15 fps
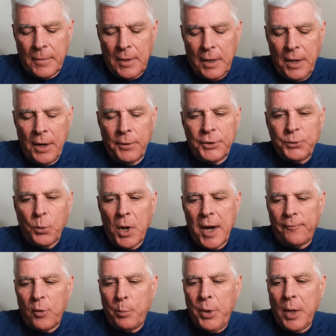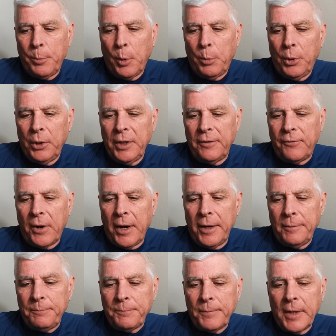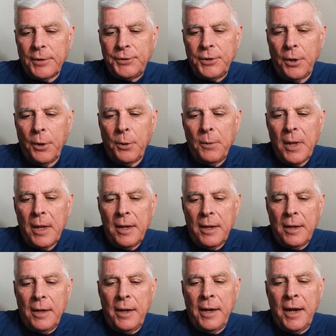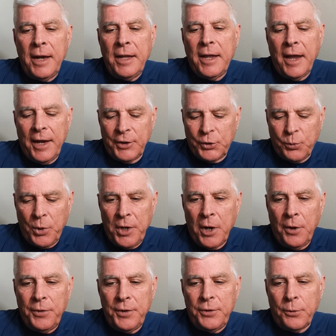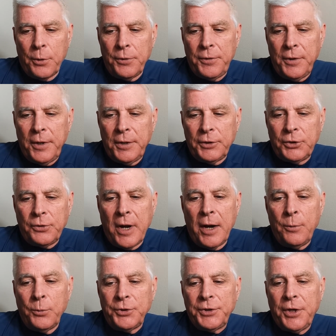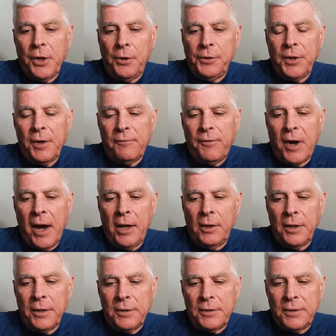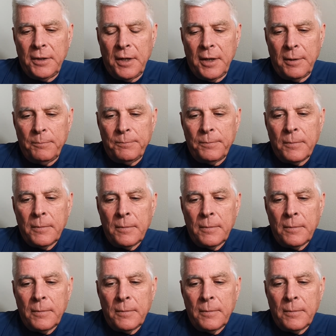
you know, it's whatever people believe, right? So, in any case, we know that Dorothy Stratten was killed in a violent, um,